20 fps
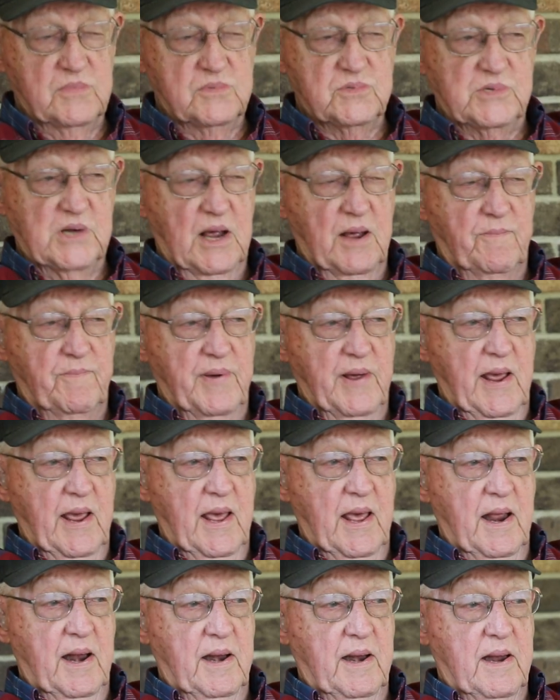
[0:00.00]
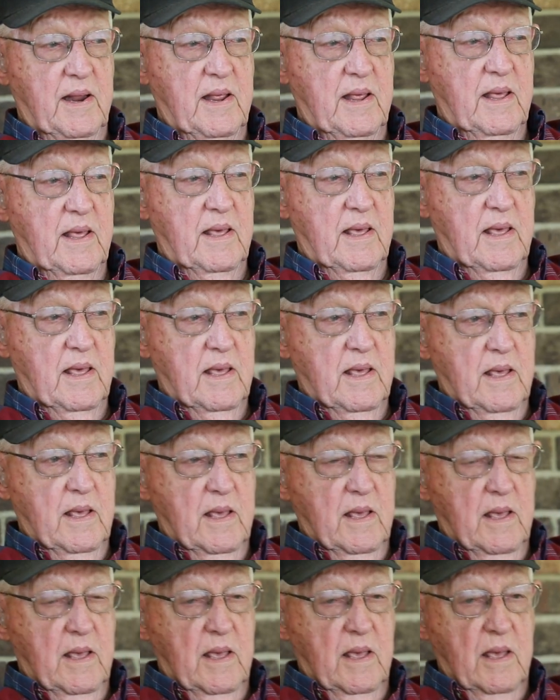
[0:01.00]
Saipan,
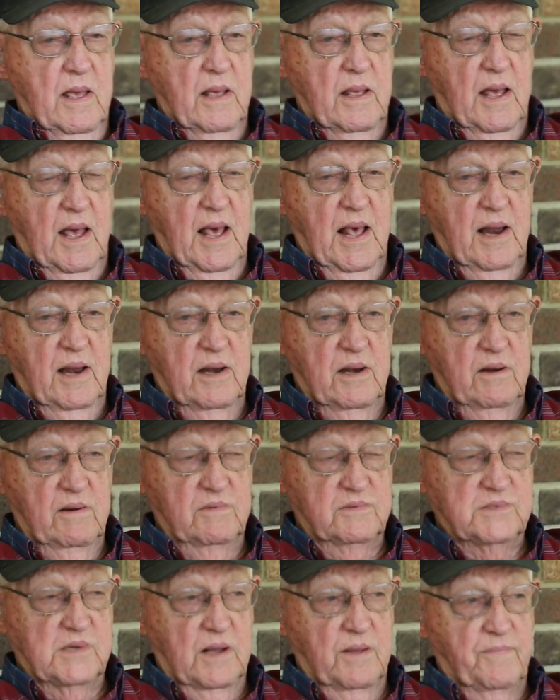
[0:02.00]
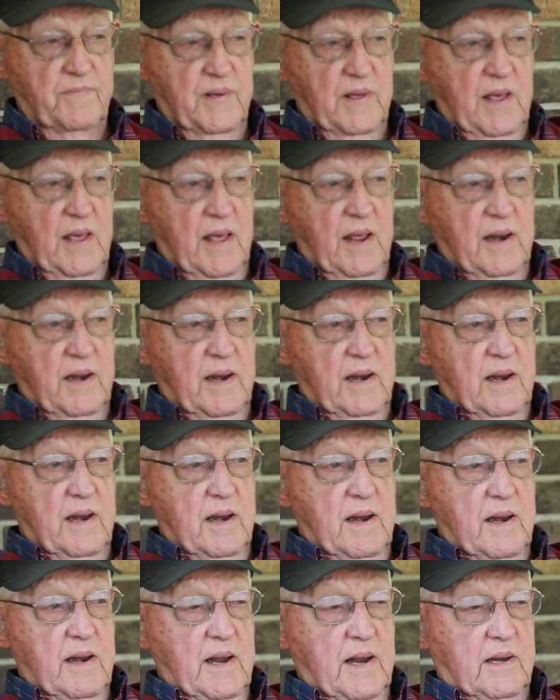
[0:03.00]
island of Saipan,
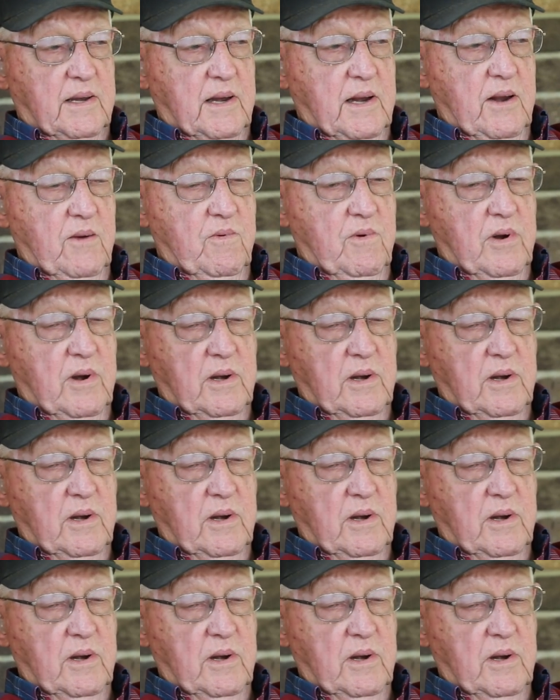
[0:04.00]
and that they